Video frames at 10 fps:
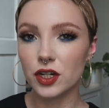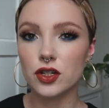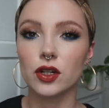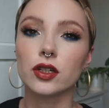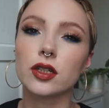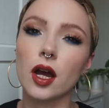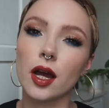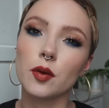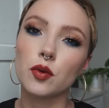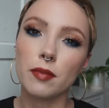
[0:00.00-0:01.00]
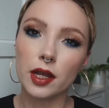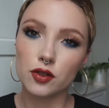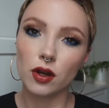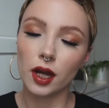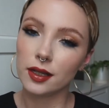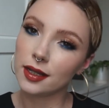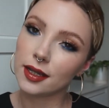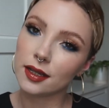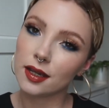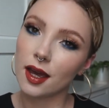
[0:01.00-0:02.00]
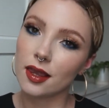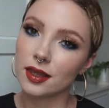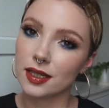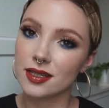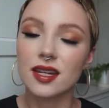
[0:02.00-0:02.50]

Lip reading: look. I will make sure I link and list